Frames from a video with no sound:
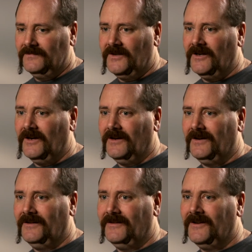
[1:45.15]

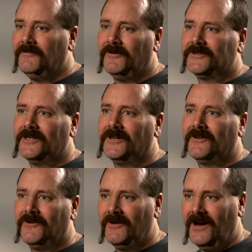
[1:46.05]
The difference in the
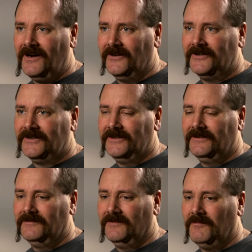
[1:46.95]
two doctors,
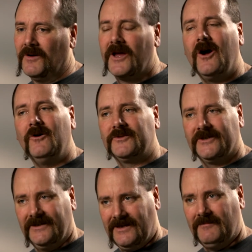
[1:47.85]
McCombs
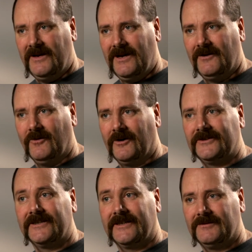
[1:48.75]
says I'd be out of work
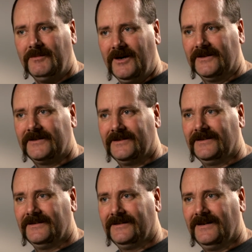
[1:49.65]
6 months.
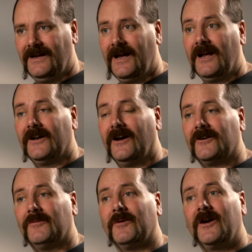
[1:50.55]

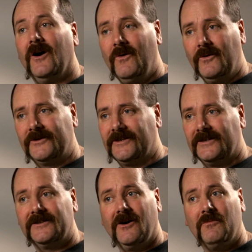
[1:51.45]
Dr. McCord
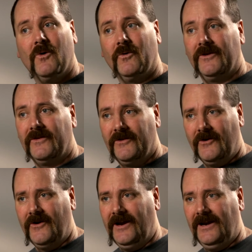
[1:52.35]
says no more than
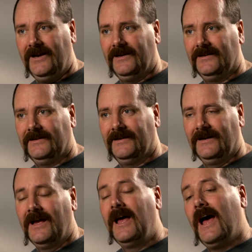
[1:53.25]
3.
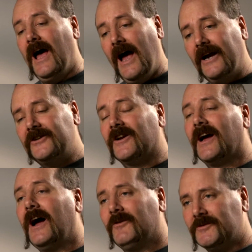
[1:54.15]
Actually,
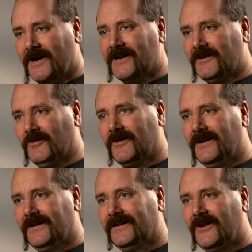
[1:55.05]
I was back to work
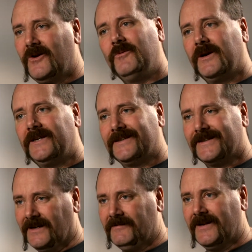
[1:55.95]
2 weeks and
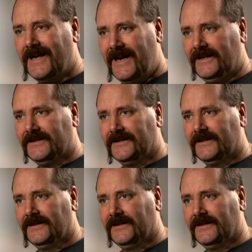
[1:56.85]
7 days.